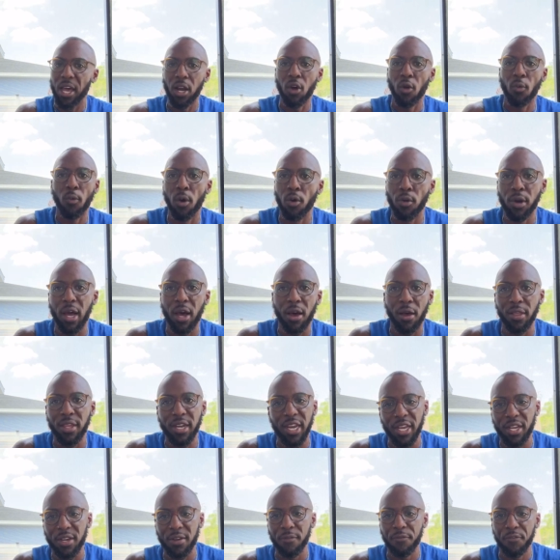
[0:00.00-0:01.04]
I don't want
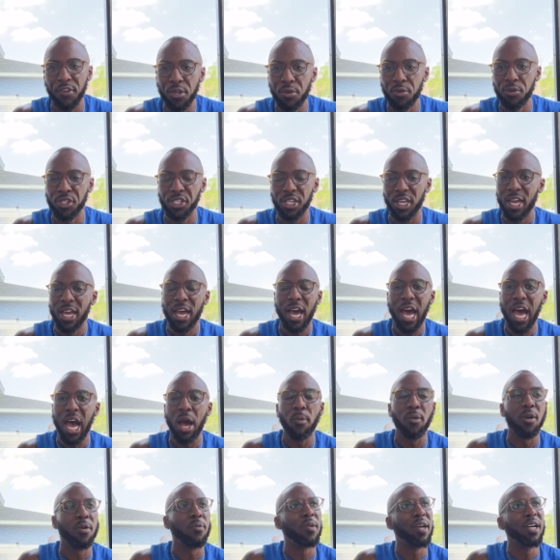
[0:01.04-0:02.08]
all of that confusion.
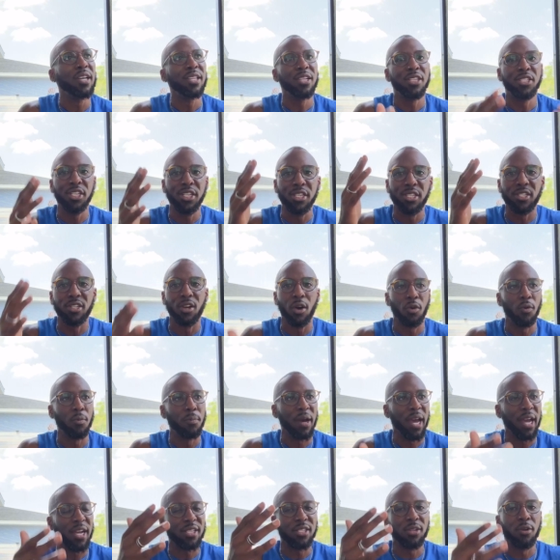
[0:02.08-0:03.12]
I would rather just
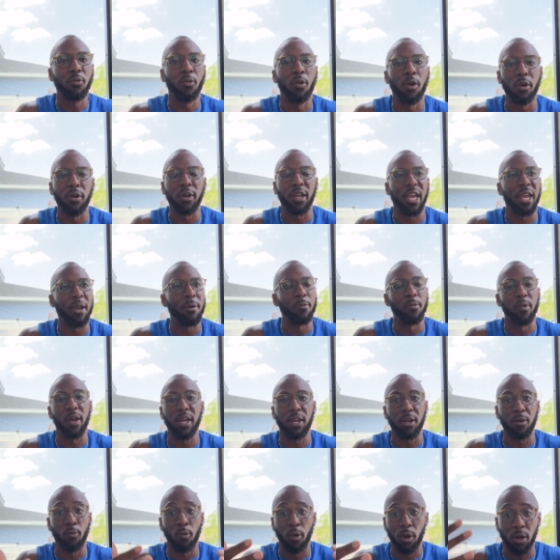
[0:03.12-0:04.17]
go back to work and
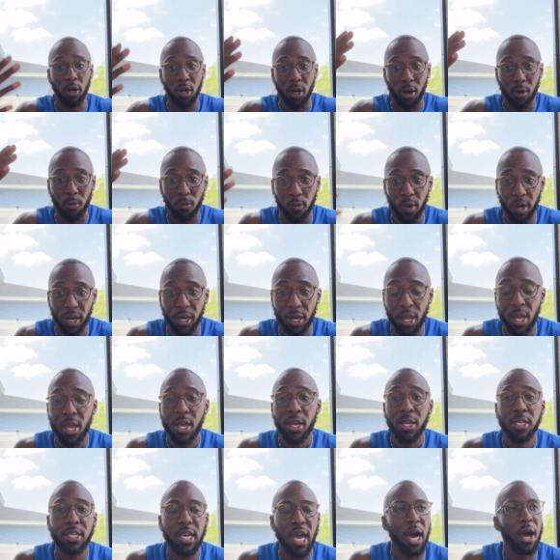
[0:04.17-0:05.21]
work a rig.
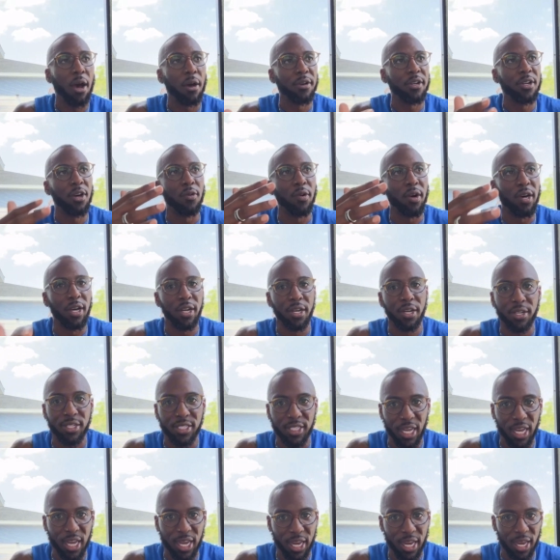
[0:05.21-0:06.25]
Y'all don't
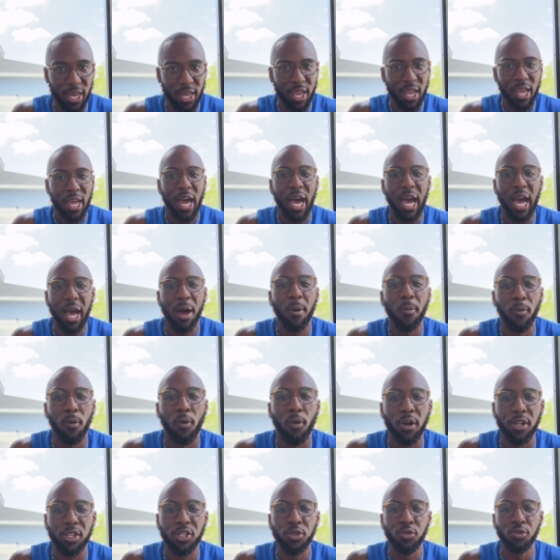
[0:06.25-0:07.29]
understand. I
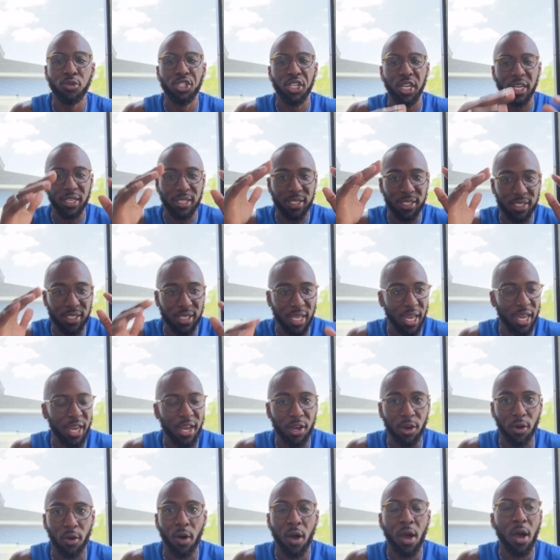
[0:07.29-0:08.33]
want to just
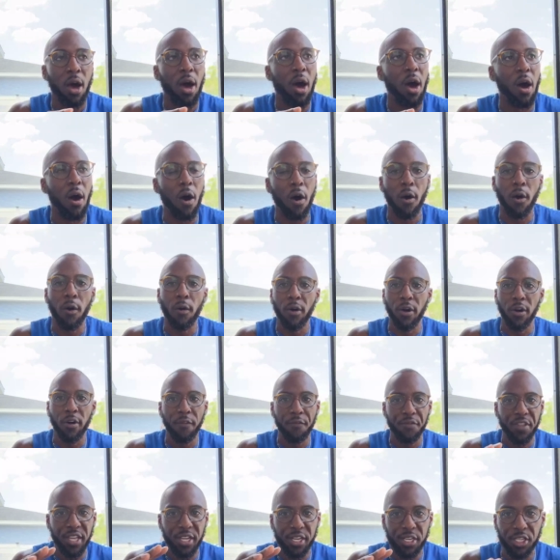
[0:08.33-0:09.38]
sell all
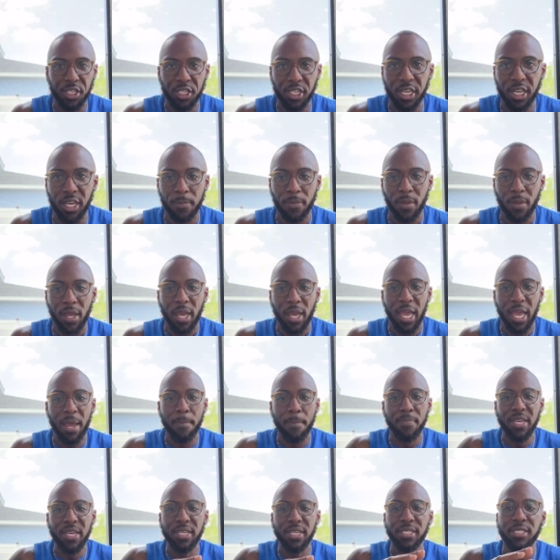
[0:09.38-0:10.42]
of this
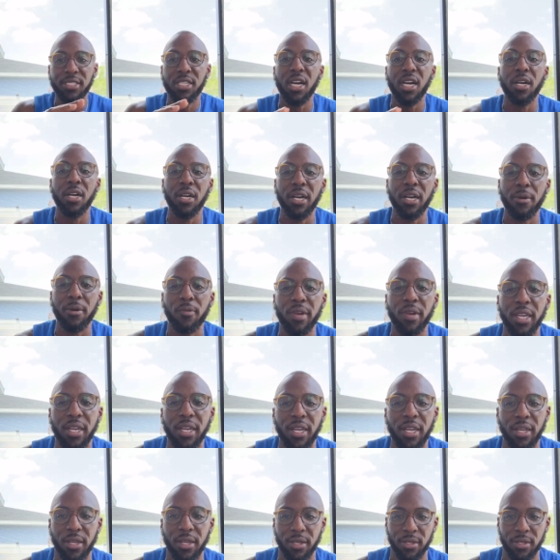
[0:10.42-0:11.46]
and be done
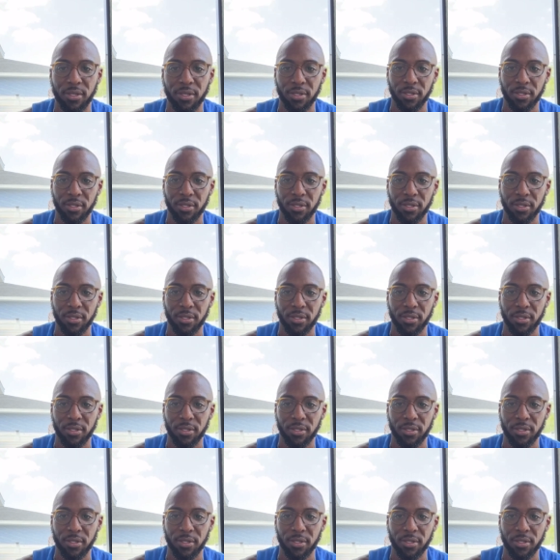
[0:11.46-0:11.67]
with it.